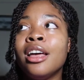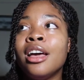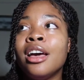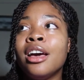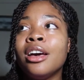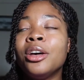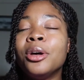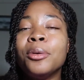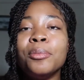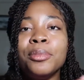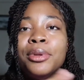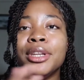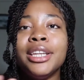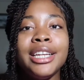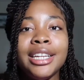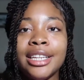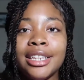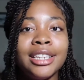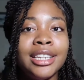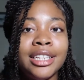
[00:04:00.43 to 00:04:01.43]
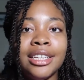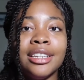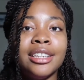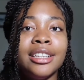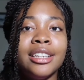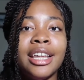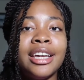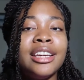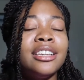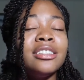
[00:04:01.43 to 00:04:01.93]
completely.
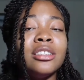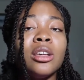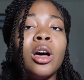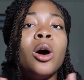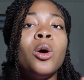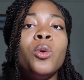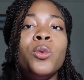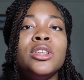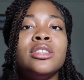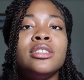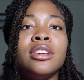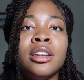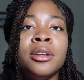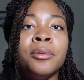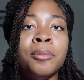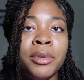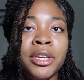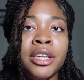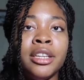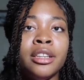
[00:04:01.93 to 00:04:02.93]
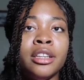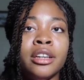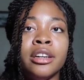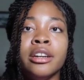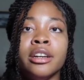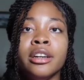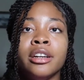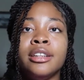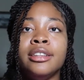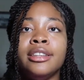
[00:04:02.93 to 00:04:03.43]
Like, it's always gonna be there.
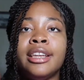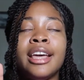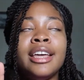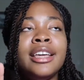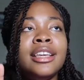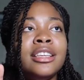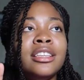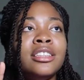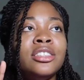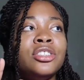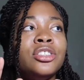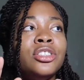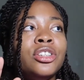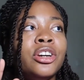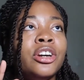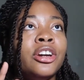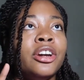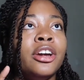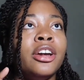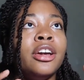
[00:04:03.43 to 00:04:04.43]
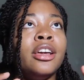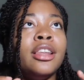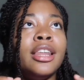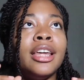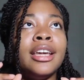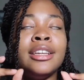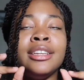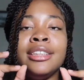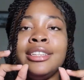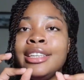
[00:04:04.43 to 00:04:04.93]
That is your,
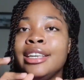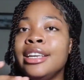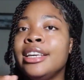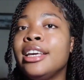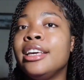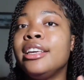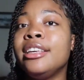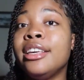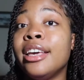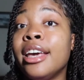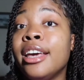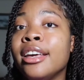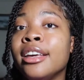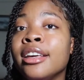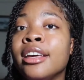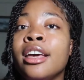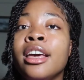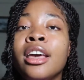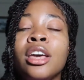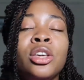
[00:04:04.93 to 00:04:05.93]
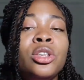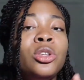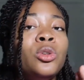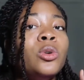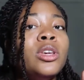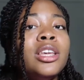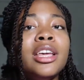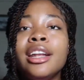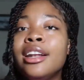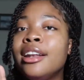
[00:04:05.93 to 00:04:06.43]
like, yin and yang. You
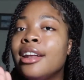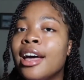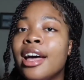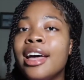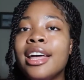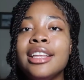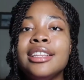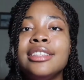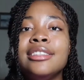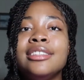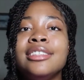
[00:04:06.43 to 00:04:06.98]
cannot